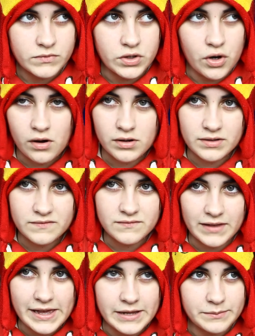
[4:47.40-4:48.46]
not
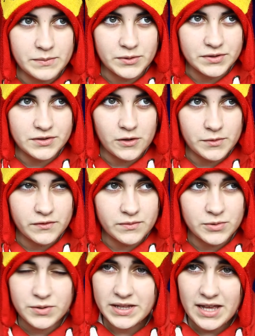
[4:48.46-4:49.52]
letting people stop you
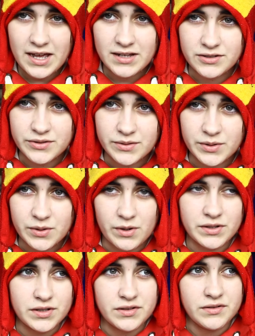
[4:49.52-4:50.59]
from doing that and doing what you
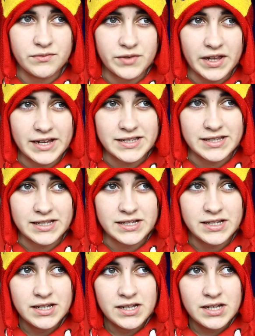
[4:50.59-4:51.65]
want to do, and realising that
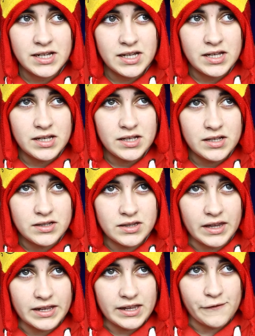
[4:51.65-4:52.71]

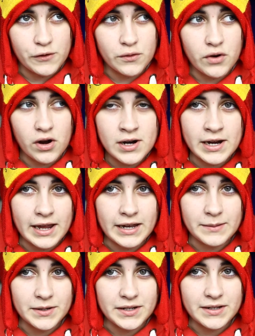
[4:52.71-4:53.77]
like if you're not hurting
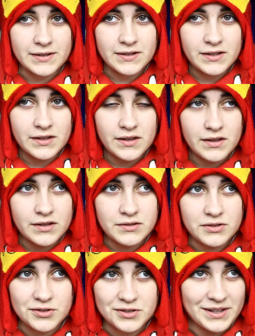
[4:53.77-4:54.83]
anybody,
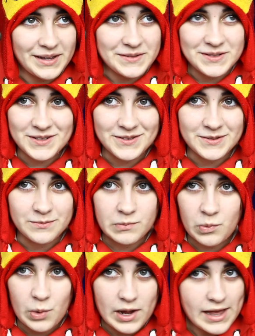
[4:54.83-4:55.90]
you're allowed to do
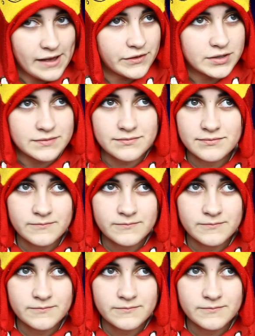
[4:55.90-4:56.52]
whatever.